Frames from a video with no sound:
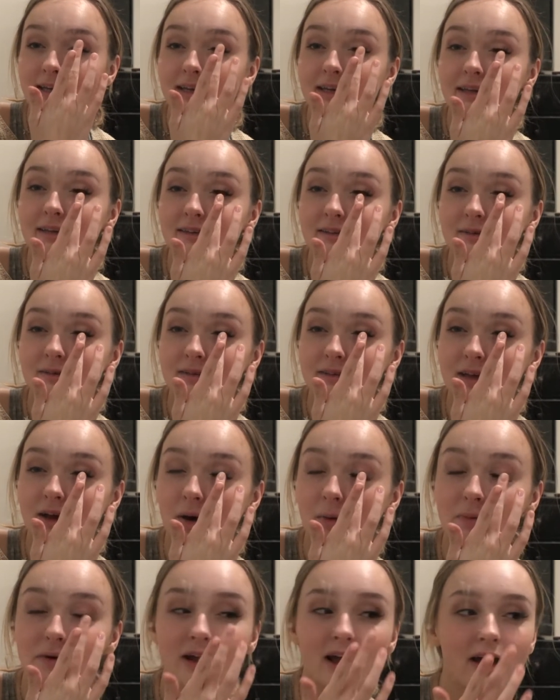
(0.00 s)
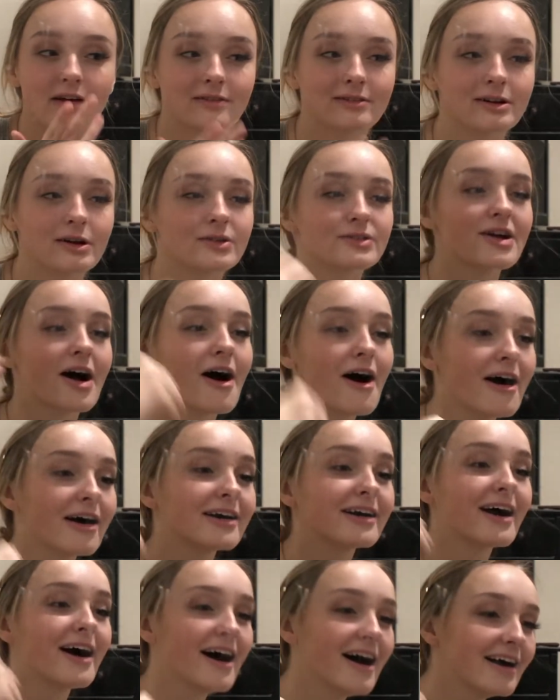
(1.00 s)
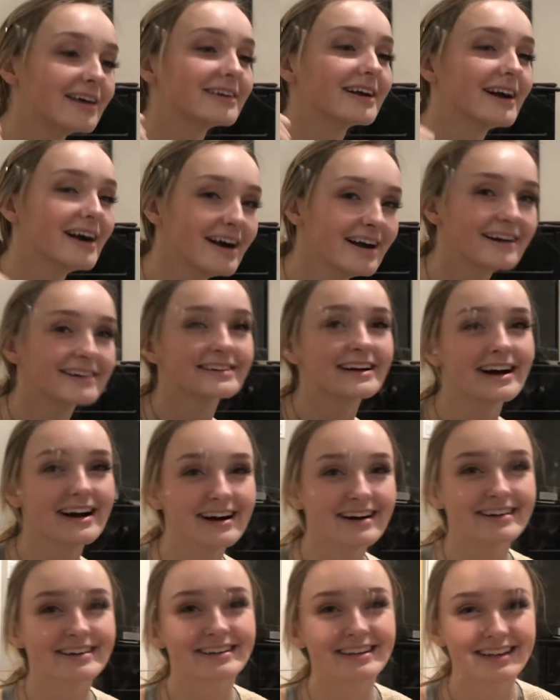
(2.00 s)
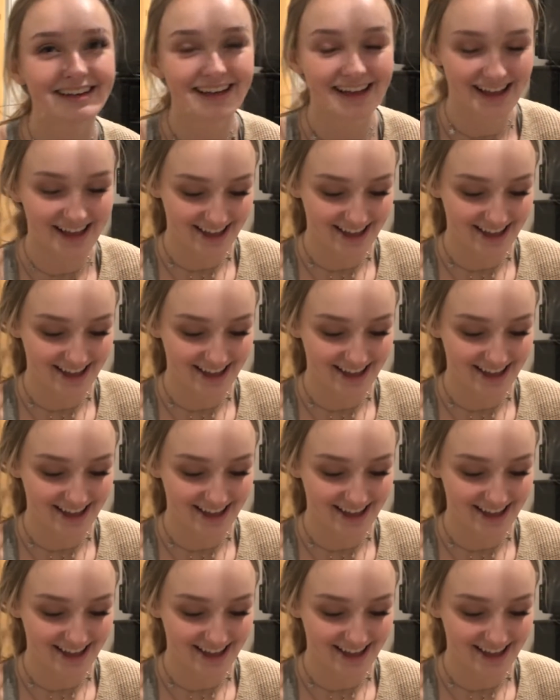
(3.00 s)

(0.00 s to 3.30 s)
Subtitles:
And as soon as they open it, everyone goes, hug, hug, hug, hug.